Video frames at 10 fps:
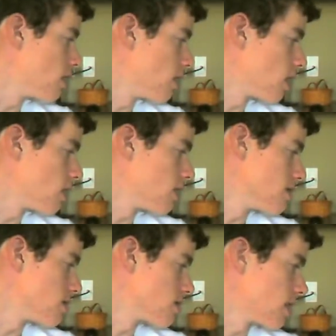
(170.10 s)
The
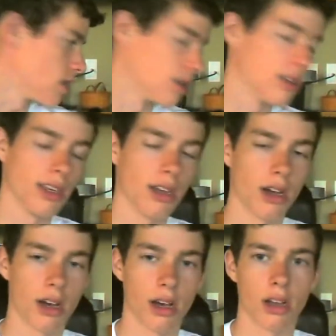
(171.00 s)
Naras and
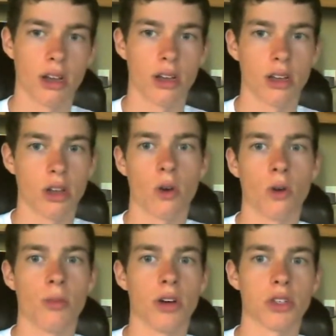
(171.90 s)
the
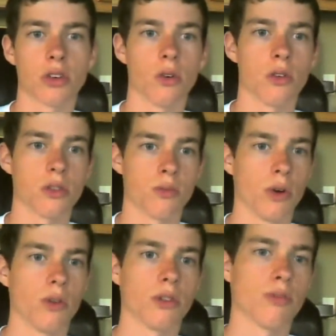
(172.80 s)
Cocobuzz coals
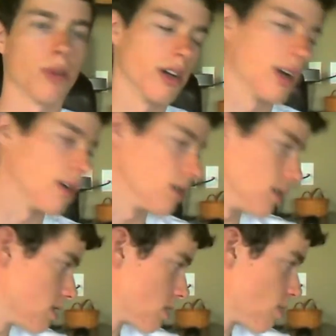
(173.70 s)
both burn down to
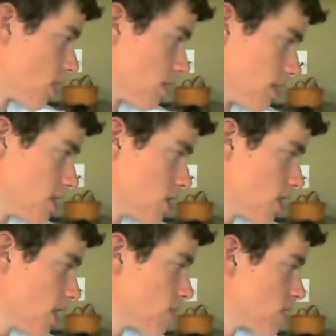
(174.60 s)
these small dice
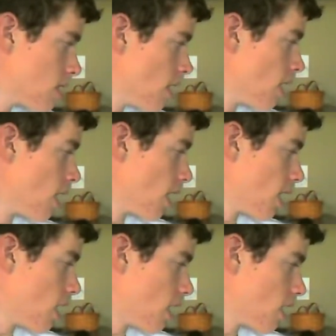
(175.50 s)
shapes,
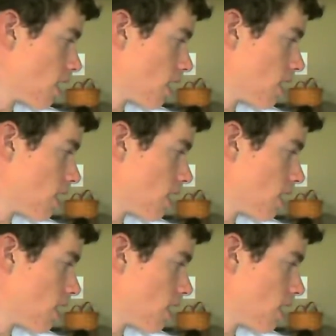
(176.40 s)
and